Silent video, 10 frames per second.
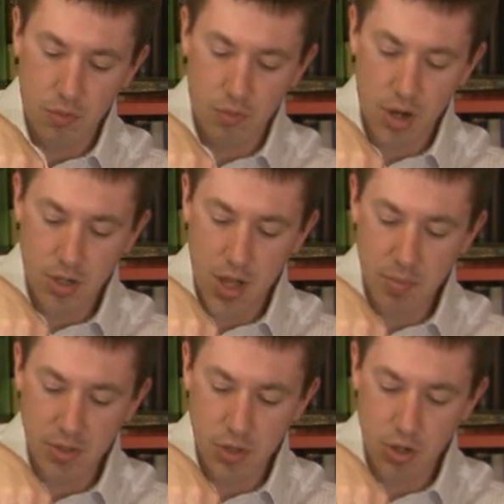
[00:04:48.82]
our
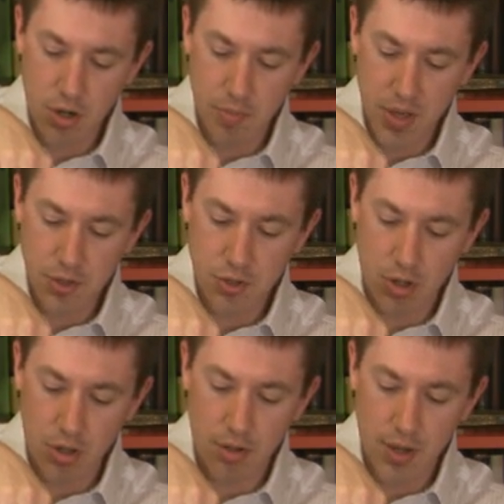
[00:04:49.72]
comments here are based
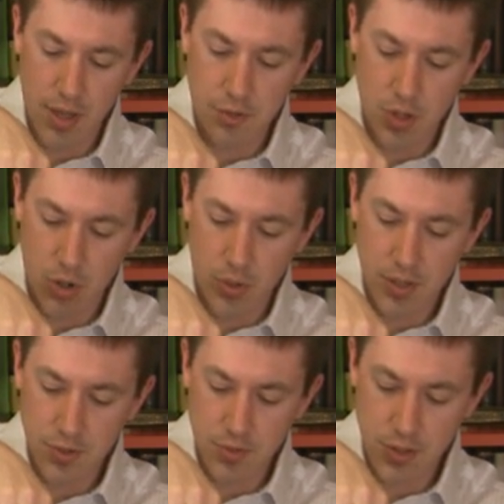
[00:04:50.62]
on, as
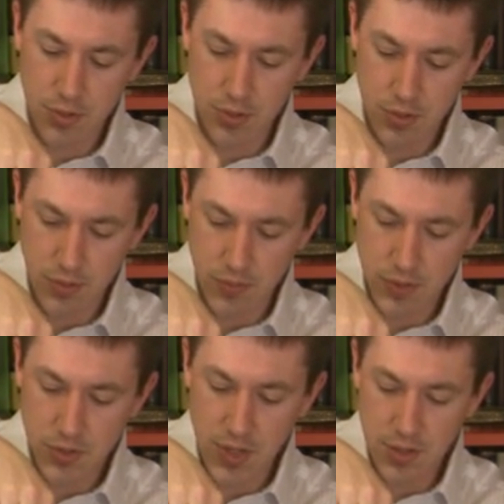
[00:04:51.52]
always, this
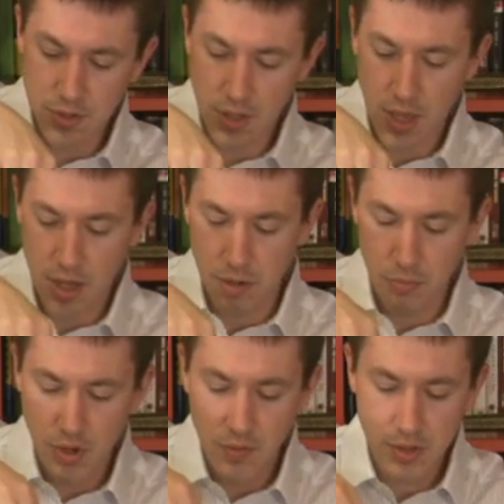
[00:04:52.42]
tasting and in
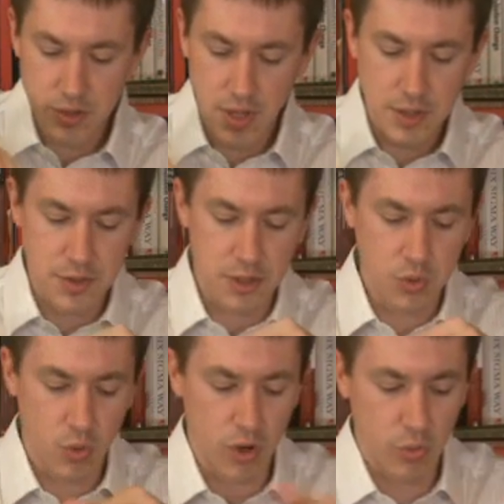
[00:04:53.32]
previous tastings
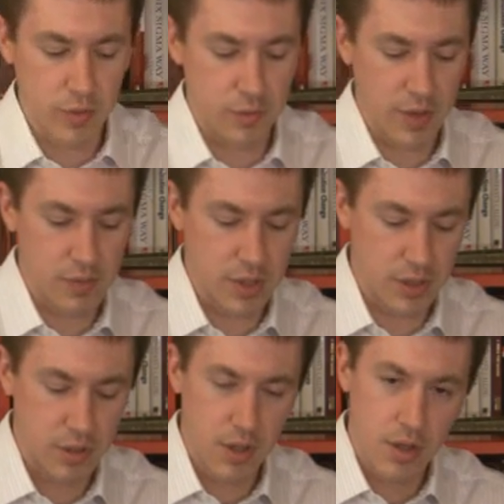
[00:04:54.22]
where we've given
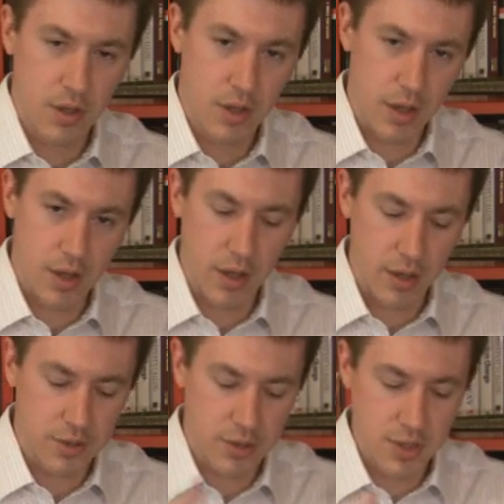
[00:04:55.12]
it
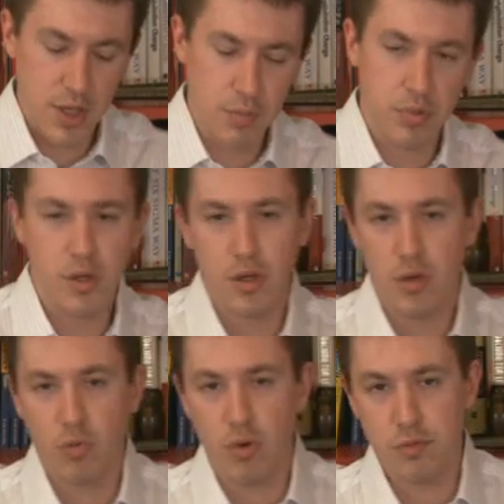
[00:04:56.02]
a steep,
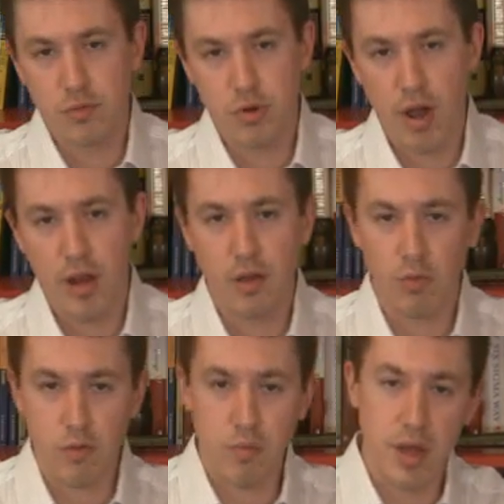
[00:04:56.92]
we've tried it,
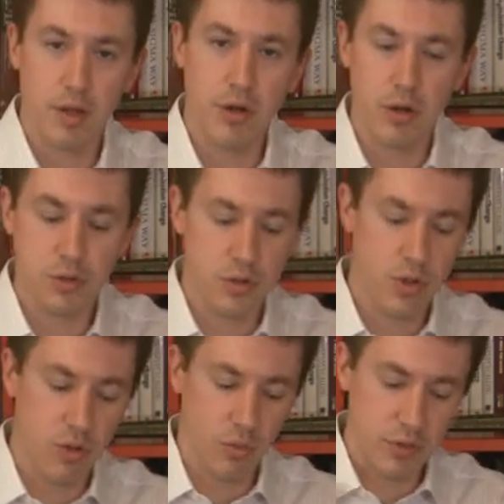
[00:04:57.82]
we've made notes,
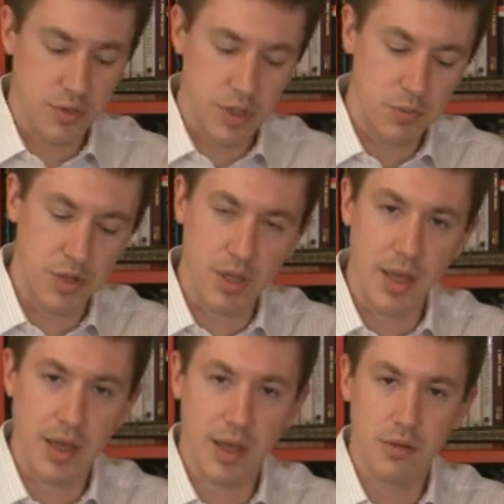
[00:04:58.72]
we've steeped it
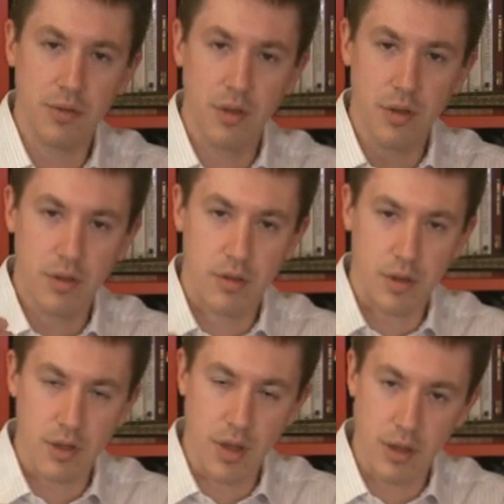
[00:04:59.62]
again,
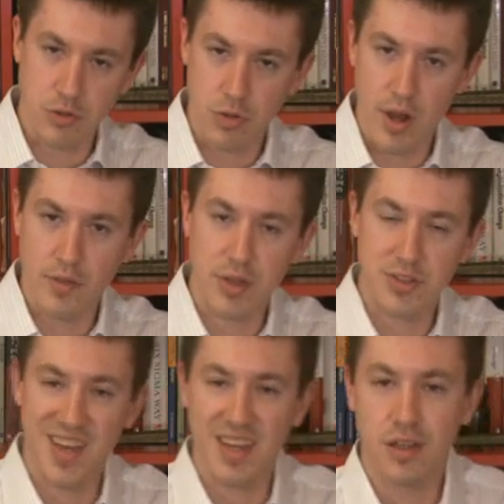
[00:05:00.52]
and tried that
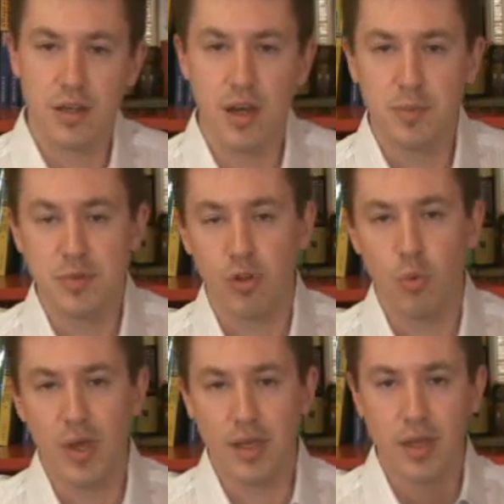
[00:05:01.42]
second cup so that
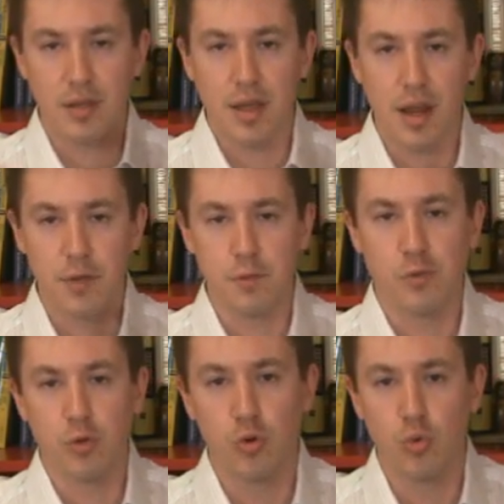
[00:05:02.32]
we can get kind of the
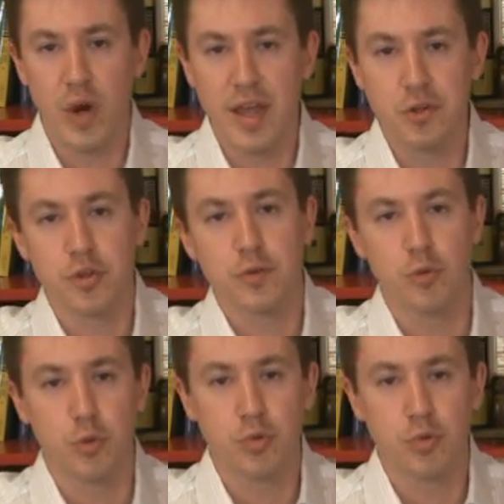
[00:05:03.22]
full range of the full